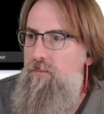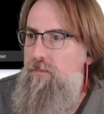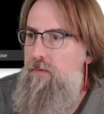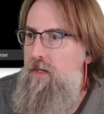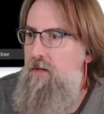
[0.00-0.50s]

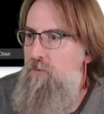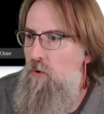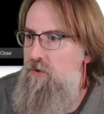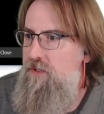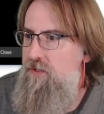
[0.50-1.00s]
And of
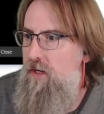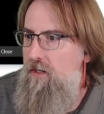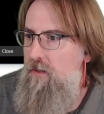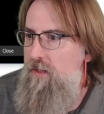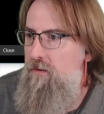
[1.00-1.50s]
course, it's not
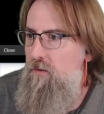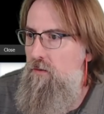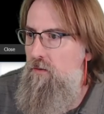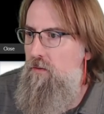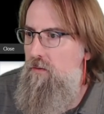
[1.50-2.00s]
going
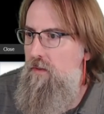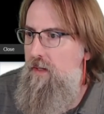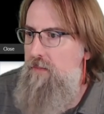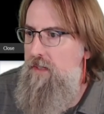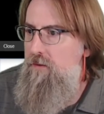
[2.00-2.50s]
to
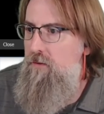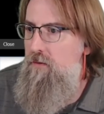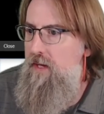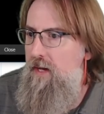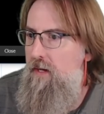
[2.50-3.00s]
let me do
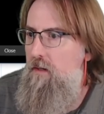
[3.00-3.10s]
that.